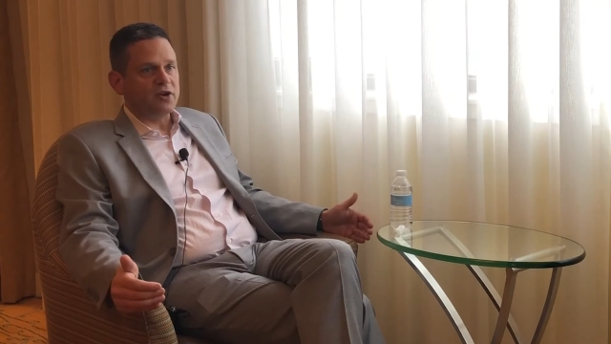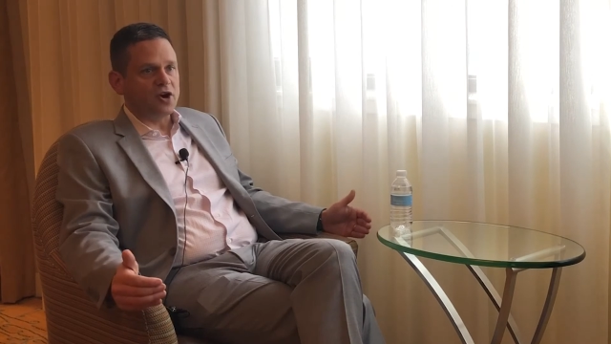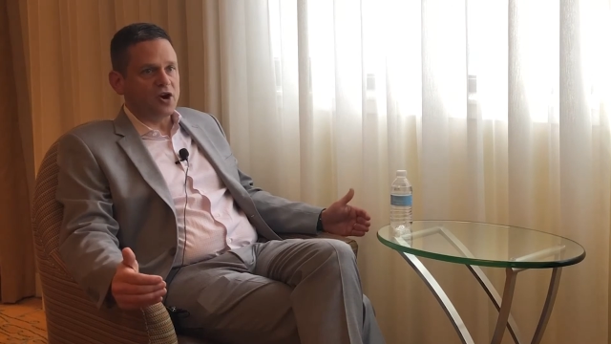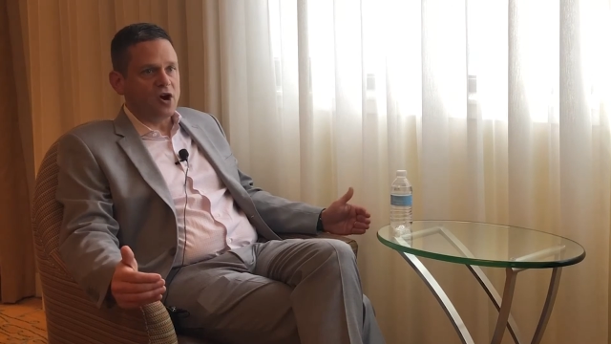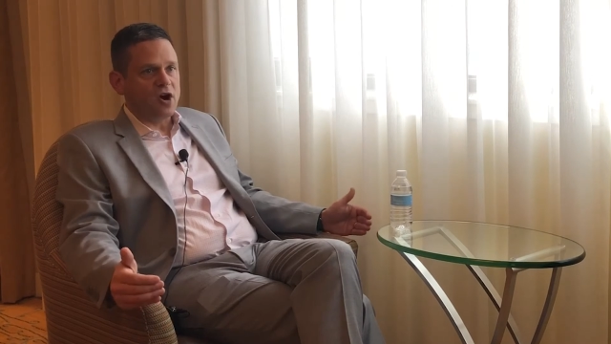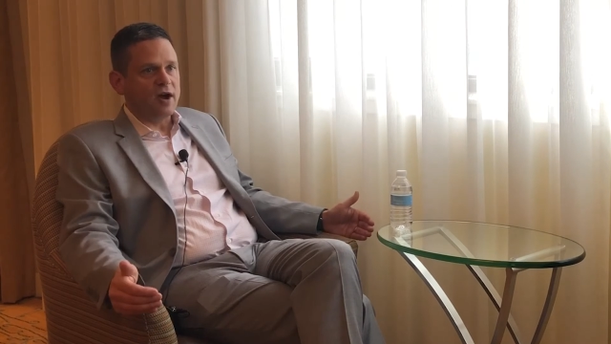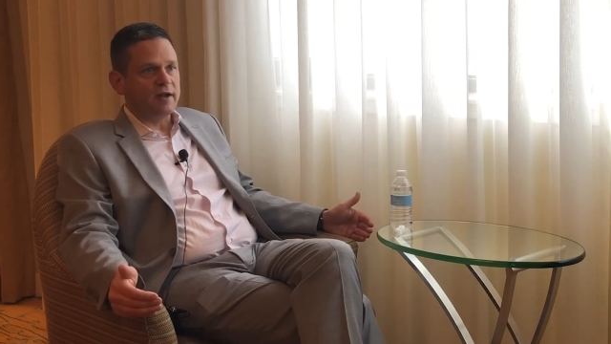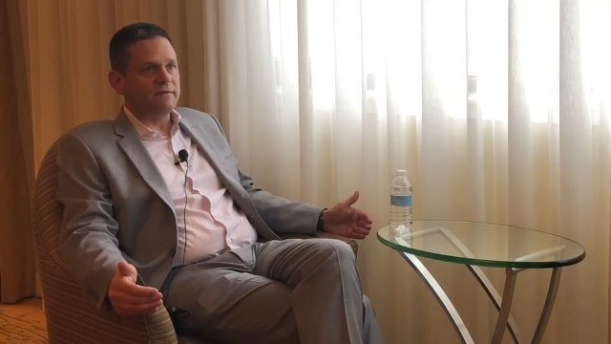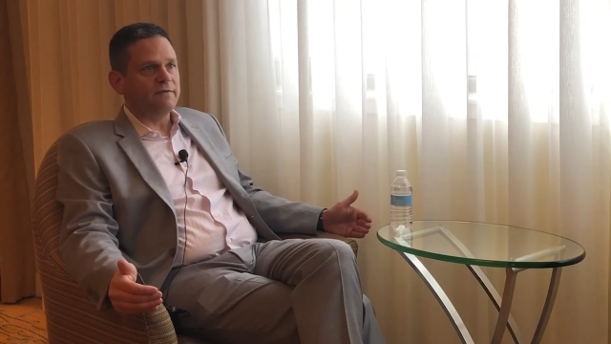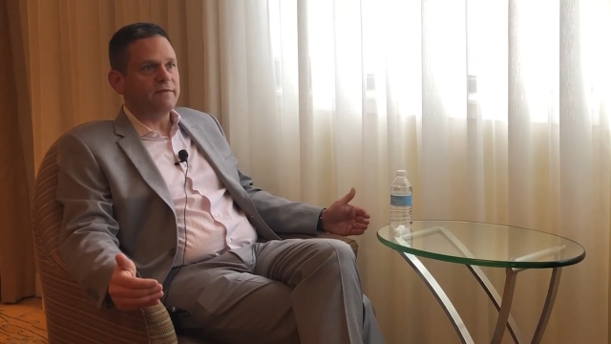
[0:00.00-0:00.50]

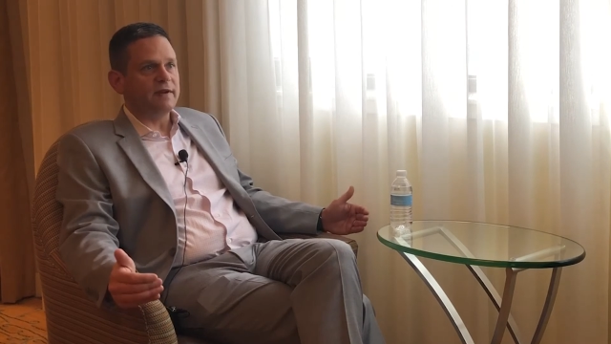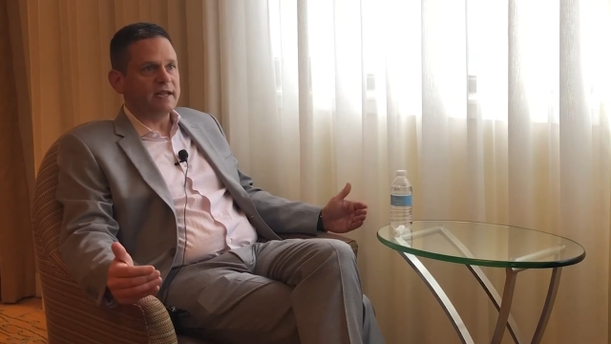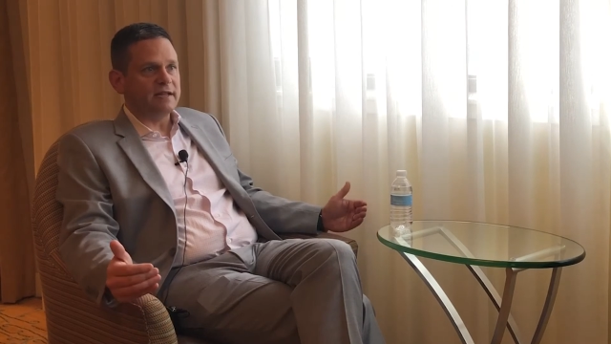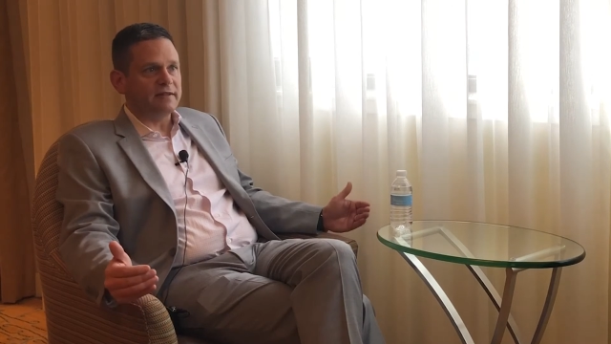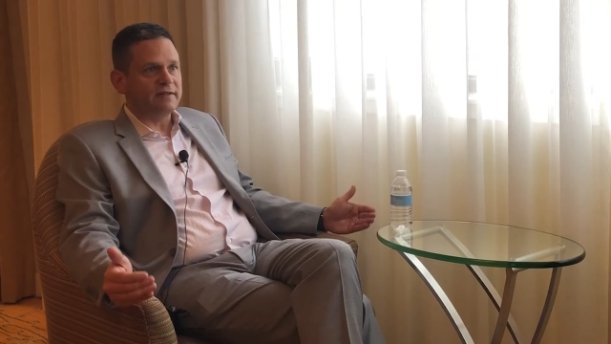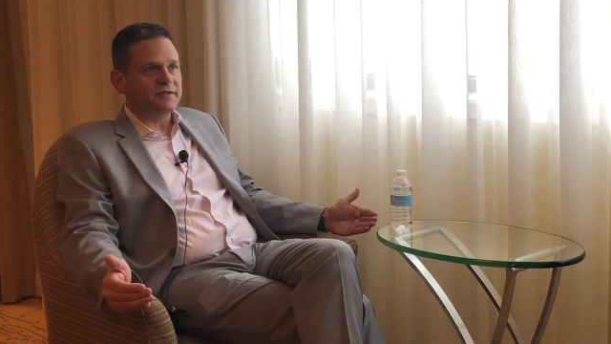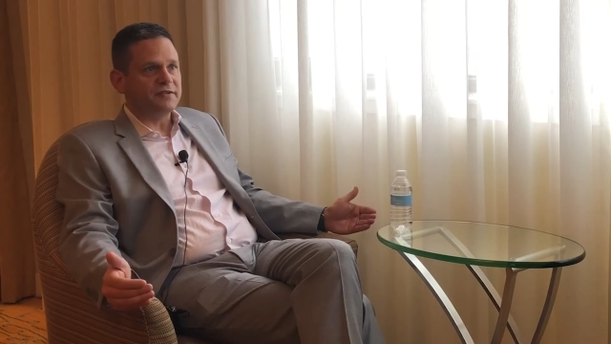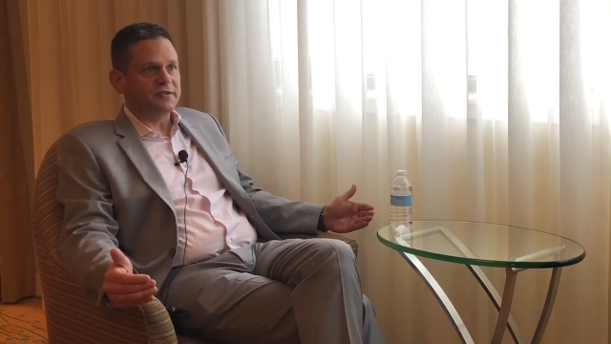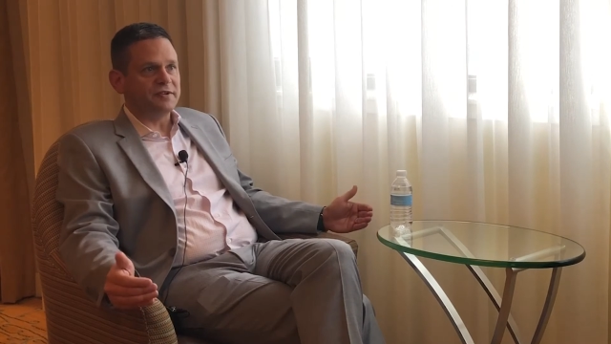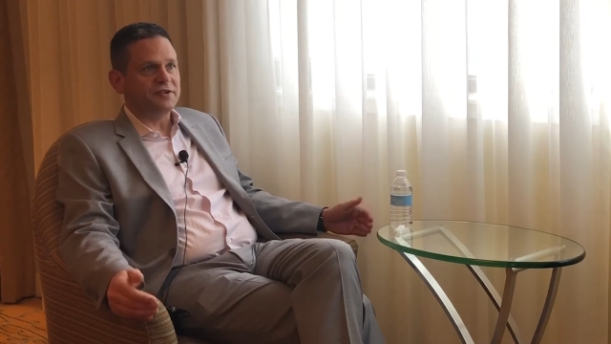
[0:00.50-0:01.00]
confident
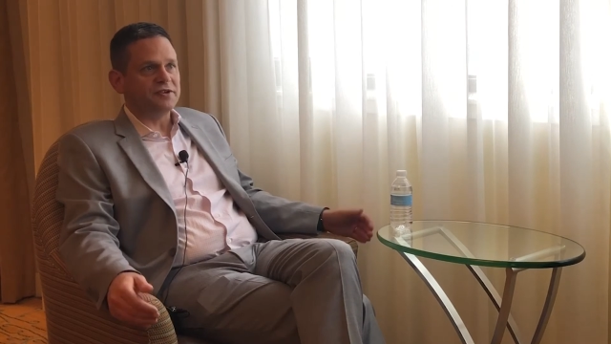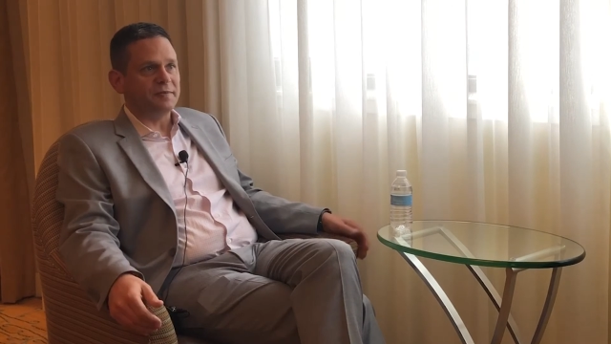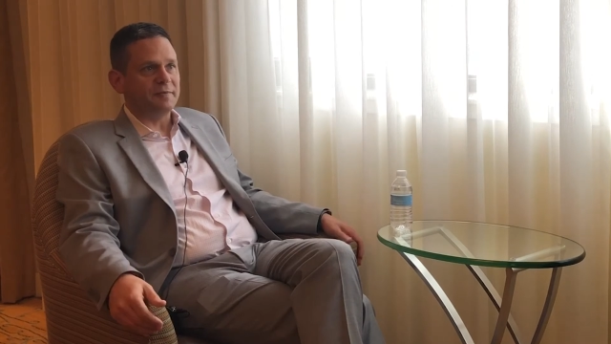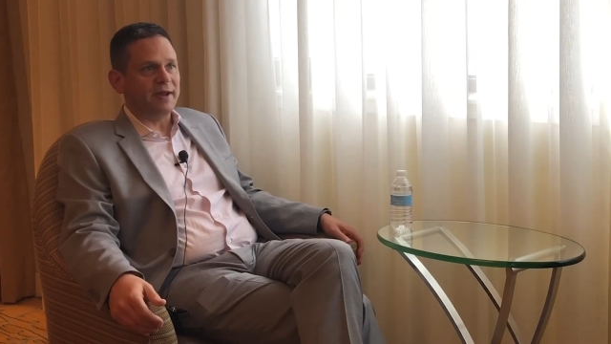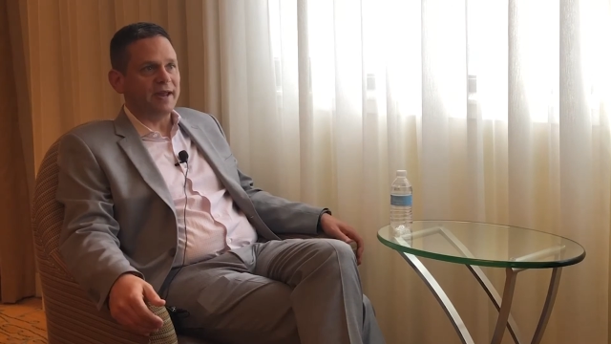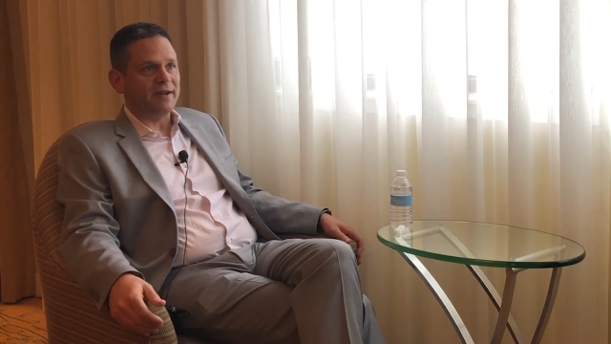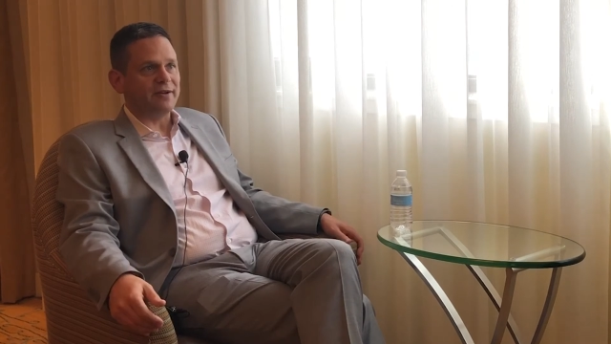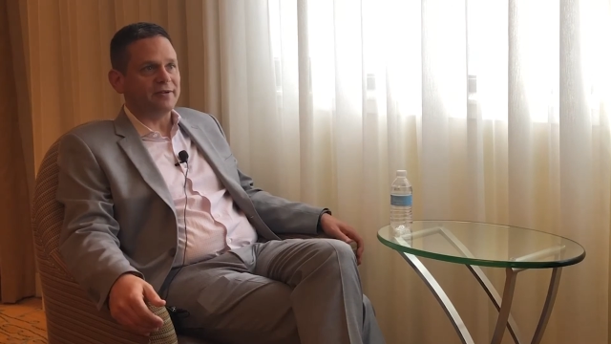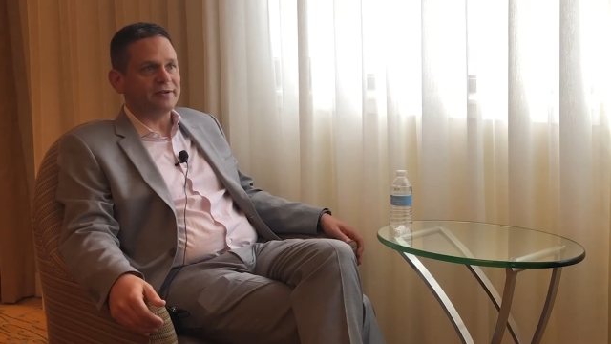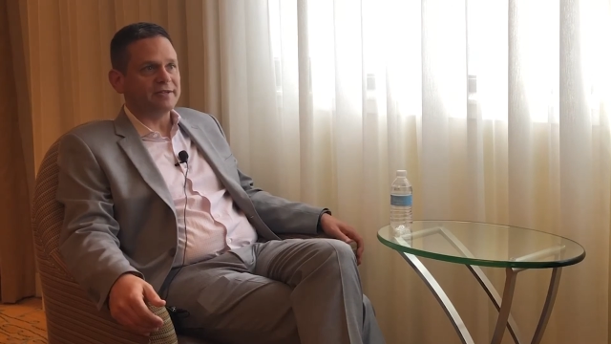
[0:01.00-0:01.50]
decision
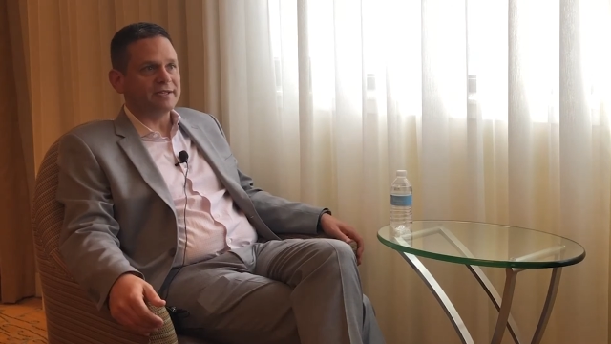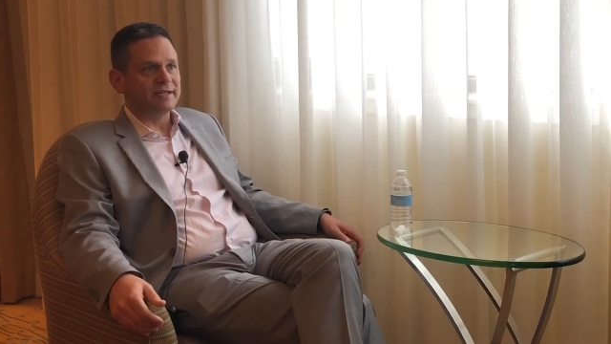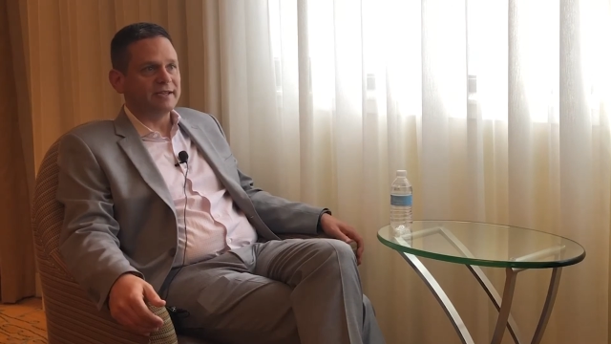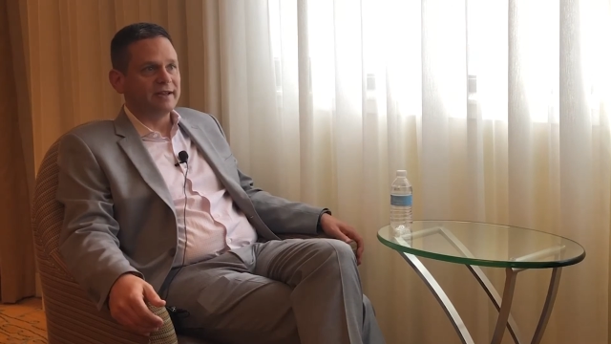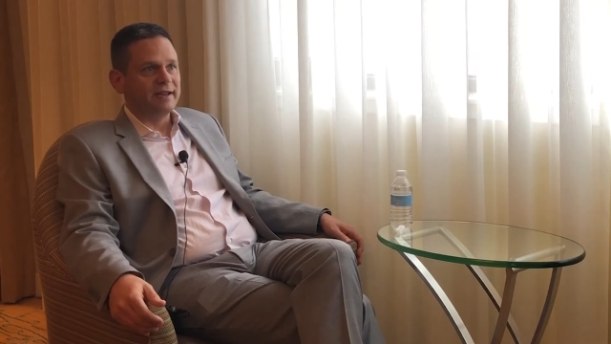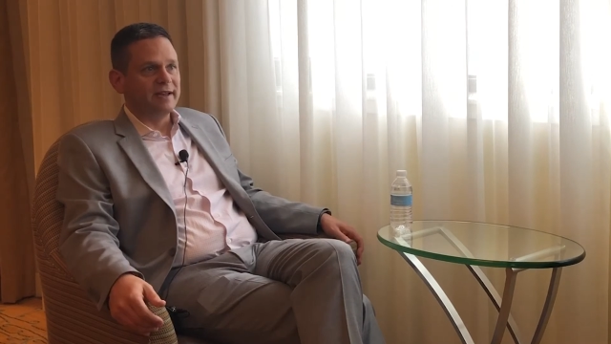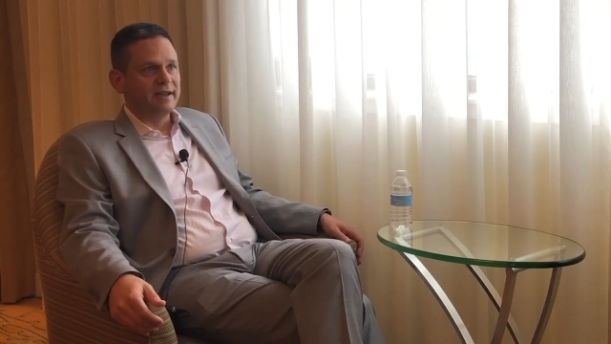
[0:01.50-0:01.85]
makers.